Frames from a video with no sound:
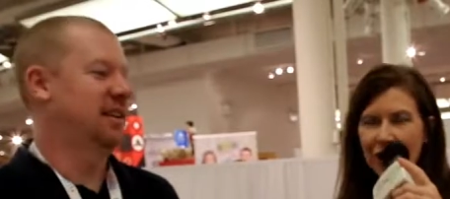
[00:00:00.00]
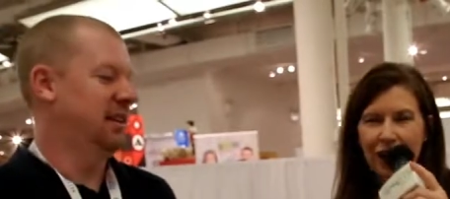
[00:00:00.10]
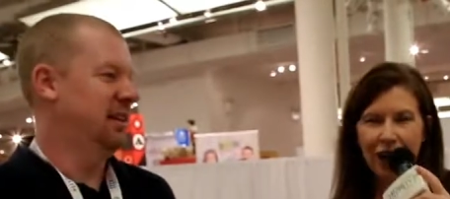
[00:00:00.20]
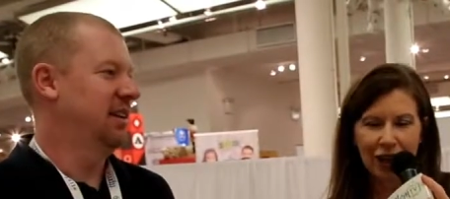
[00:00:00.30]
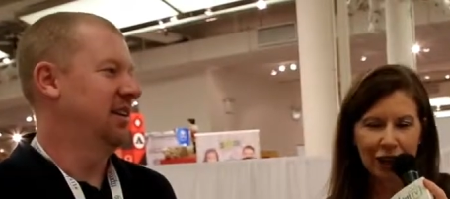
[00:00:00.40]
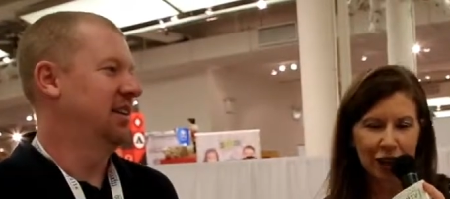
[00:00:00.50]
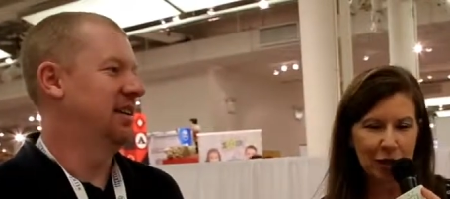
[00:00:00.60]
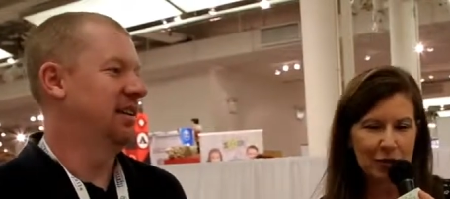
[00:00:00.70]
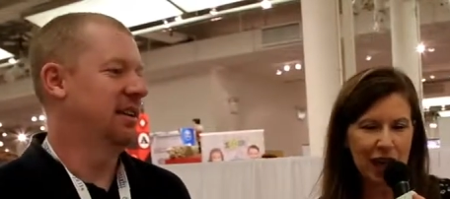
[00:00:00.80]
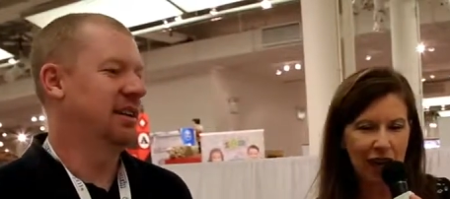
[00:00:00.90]
Speaker 1: uh,
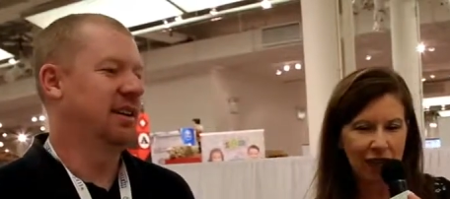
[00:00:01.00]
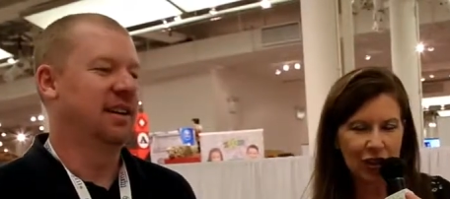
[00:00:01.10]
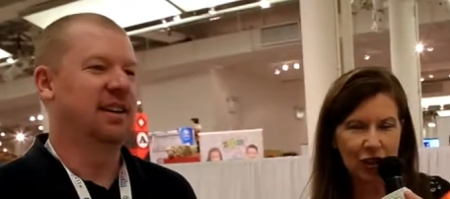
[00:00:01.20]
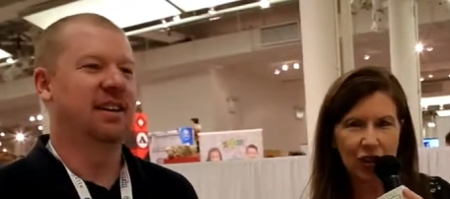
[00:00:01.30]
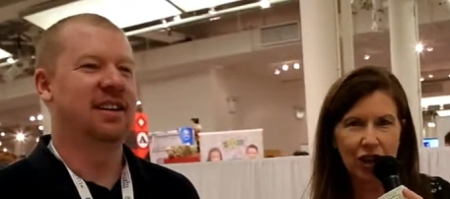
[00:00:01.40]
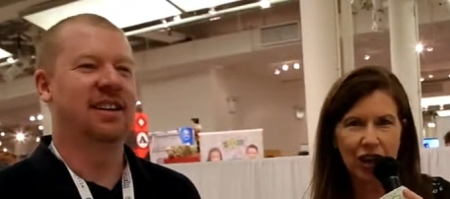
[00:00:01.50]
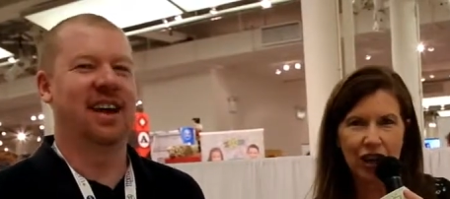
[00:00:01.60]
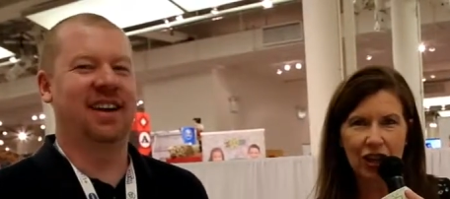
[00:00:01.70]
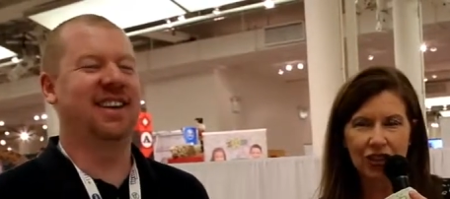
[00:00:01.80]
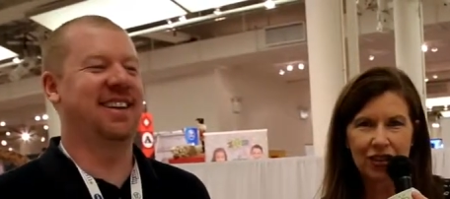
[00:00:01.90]
limbs out of a
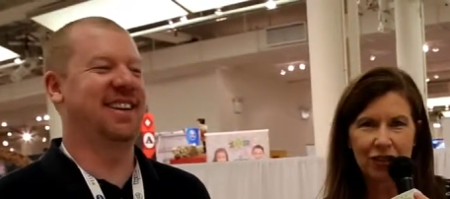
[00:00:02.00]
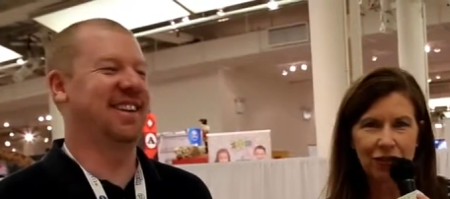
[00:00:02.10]
tree to